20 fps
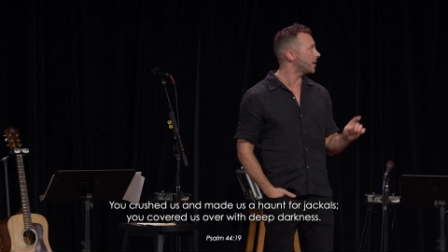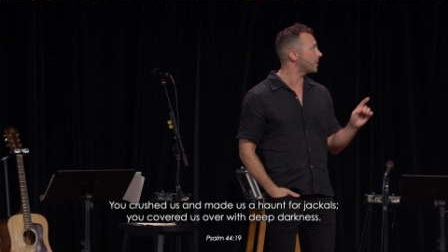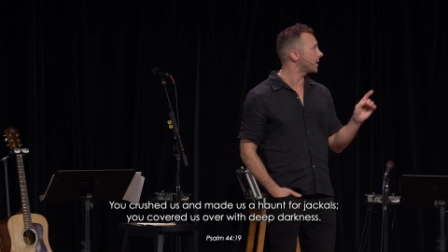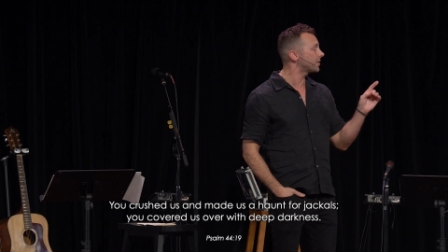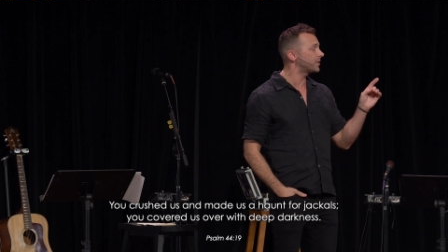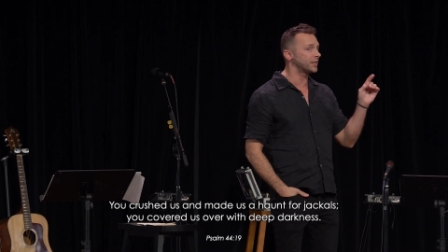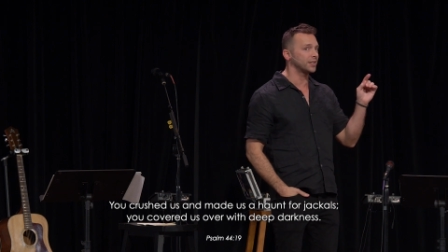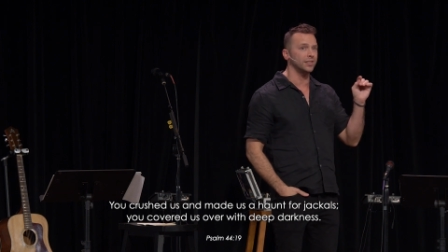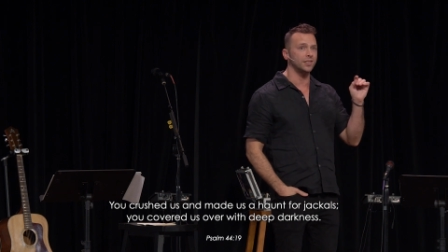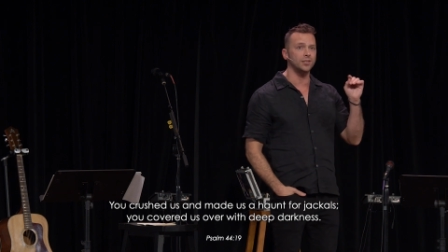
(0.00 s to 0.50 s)

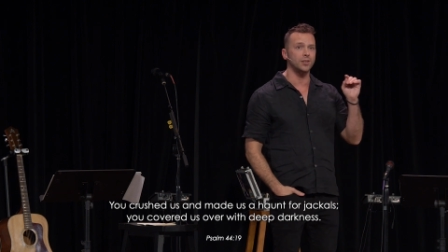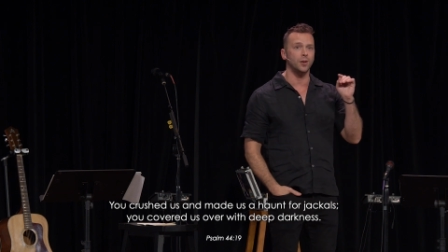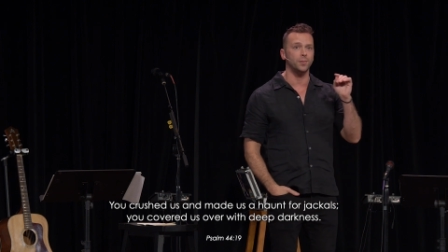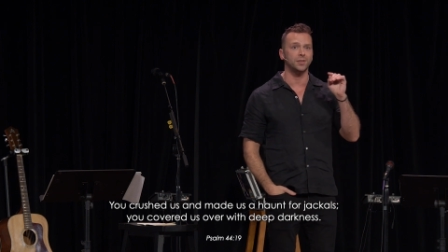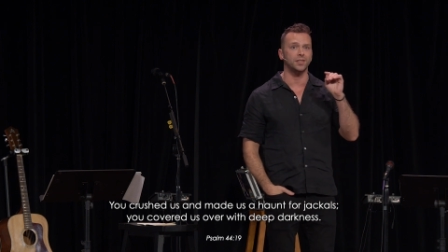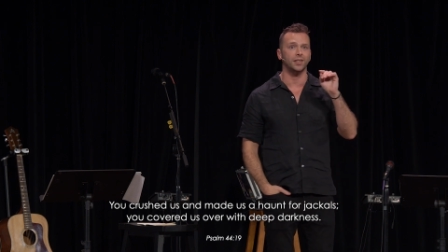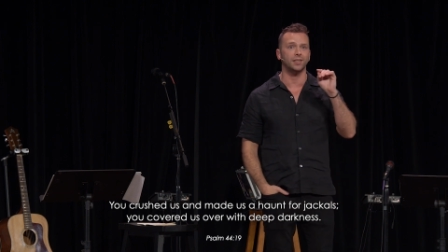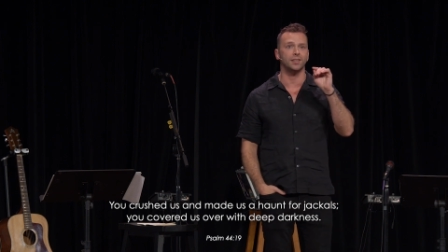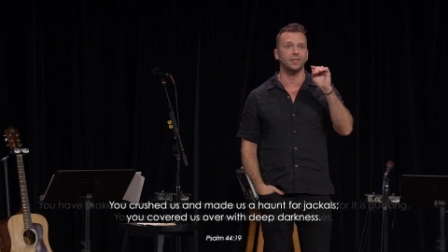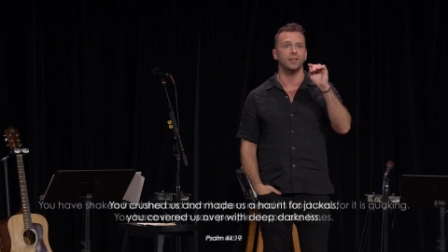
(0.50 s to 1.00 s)
about this in Psalm
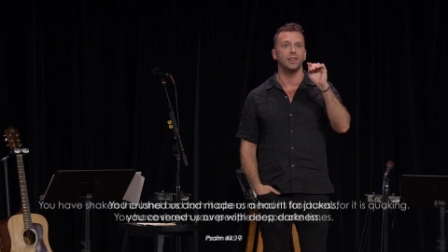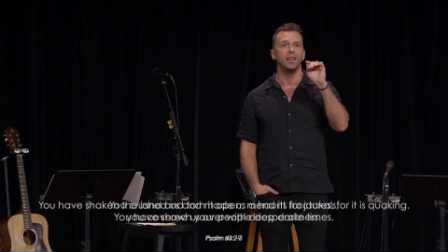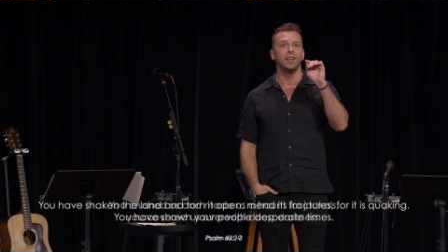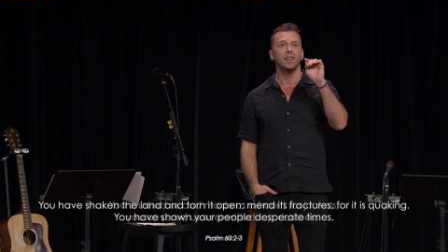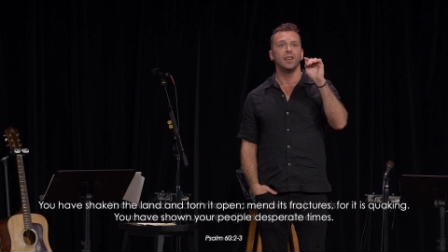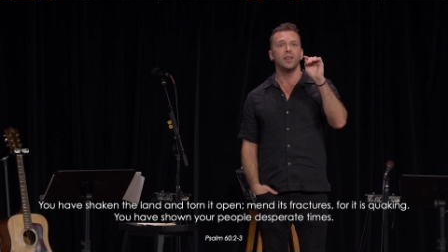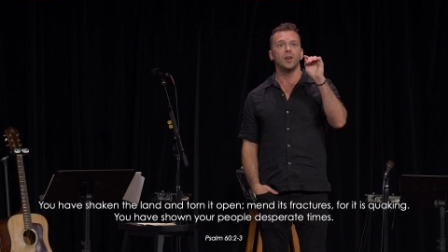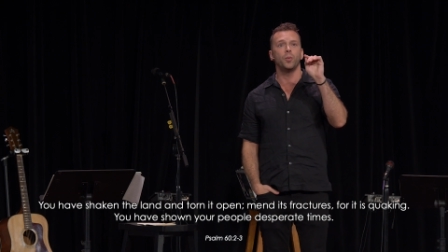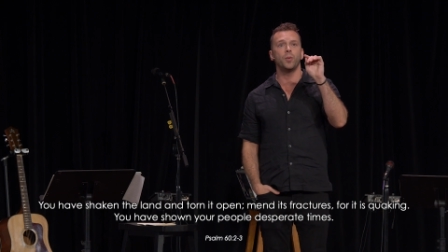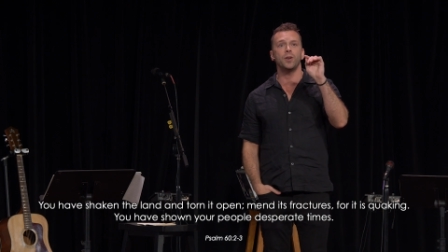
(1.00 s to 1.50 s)
60?
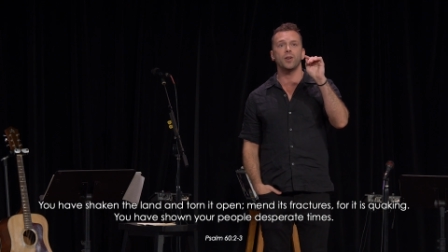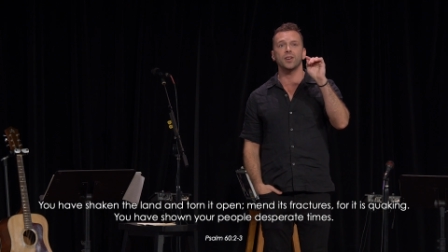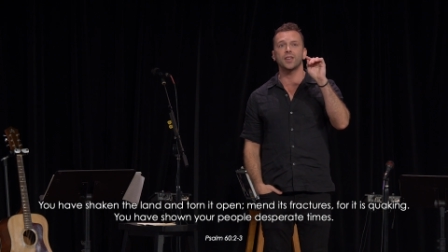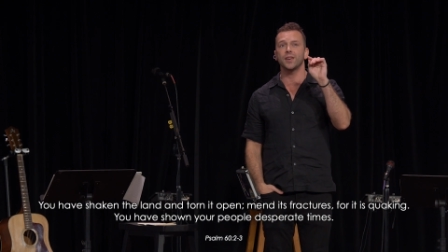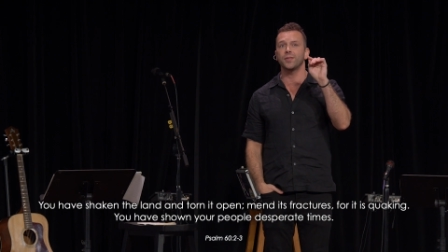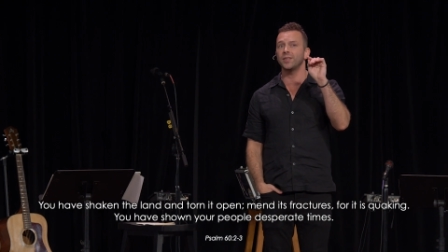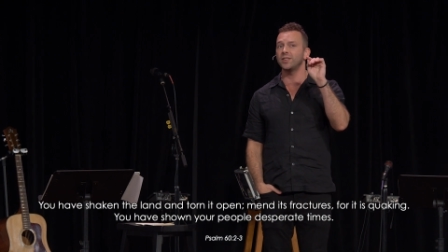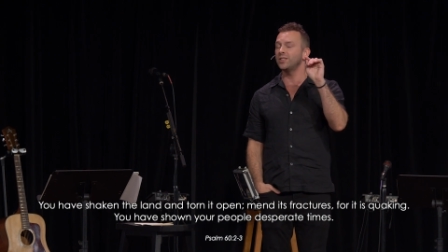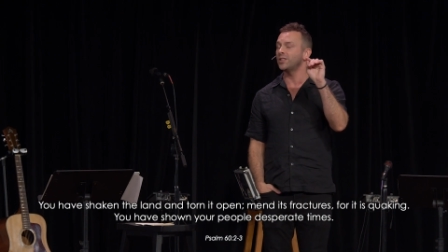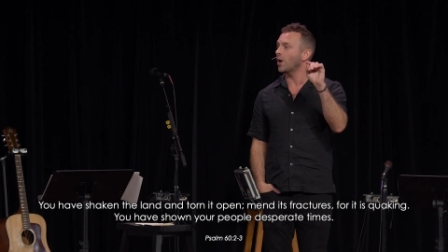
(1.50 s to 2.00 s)
We are
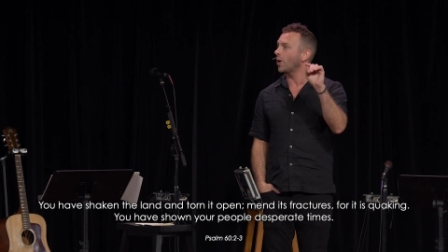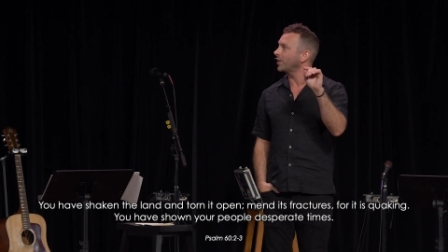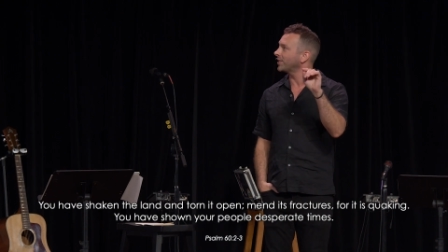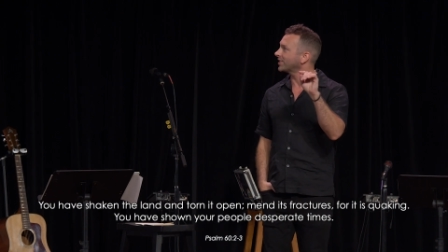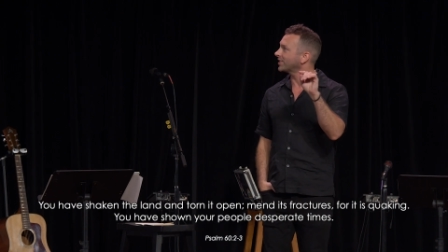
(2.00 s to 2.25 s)
given no